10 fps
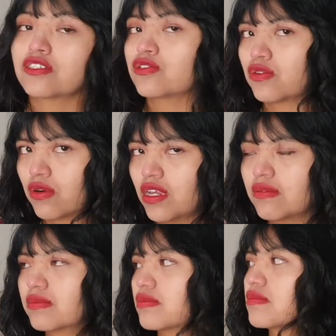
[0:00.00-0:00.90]
story,
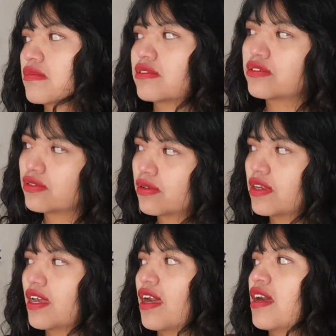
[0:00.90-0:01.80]

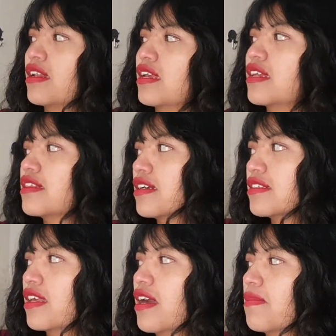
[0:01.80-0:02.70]
and it
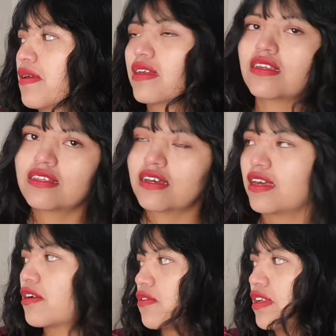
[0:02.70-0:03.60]
doesn't have any
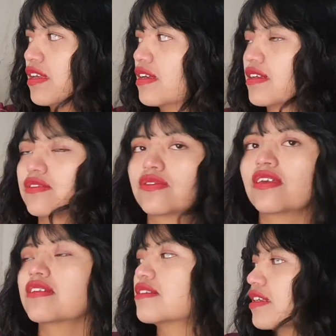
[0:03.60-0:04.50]
diacritic, as you
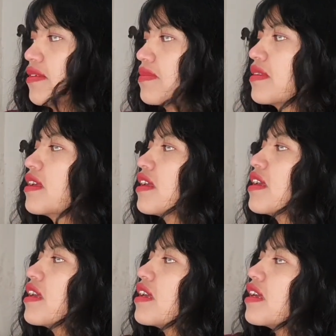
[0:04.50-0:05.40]
can see.
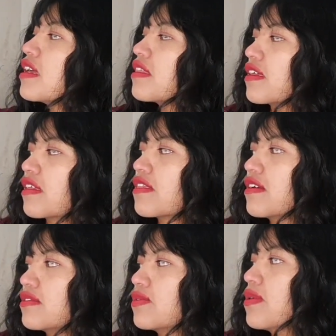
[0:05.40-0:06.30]
The
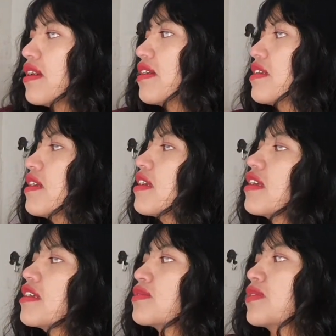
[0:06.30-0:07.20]
third one
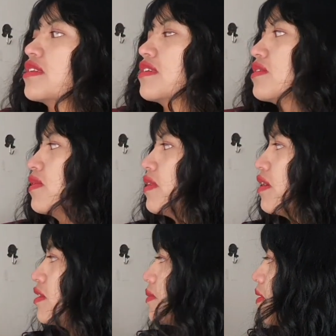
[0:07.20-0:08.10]
is with the
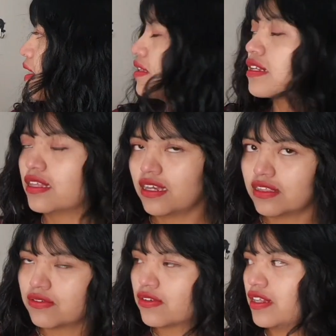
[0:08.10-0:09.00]
non-audible and delayed
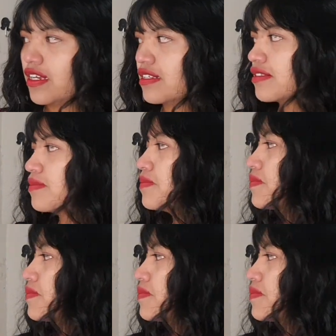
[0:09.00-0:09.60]
release,